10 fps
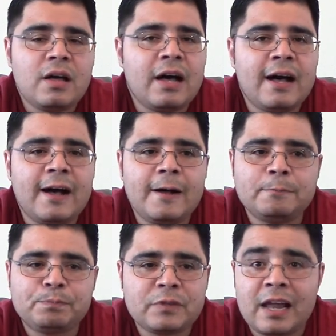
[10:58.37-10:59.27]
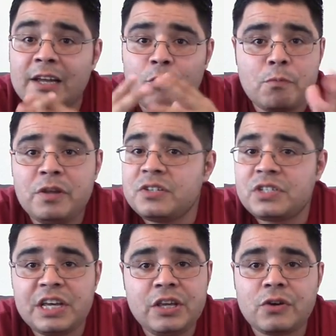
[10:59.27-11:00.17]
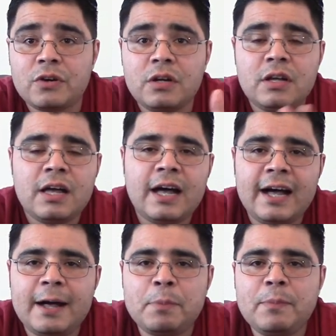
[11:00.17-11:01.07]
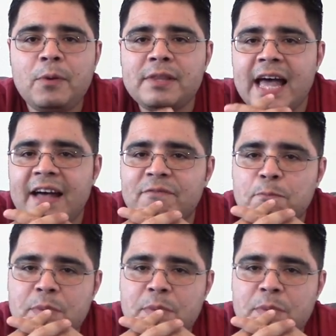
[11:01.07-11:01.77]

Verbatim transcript: um, like Romita Sr., uh, people that have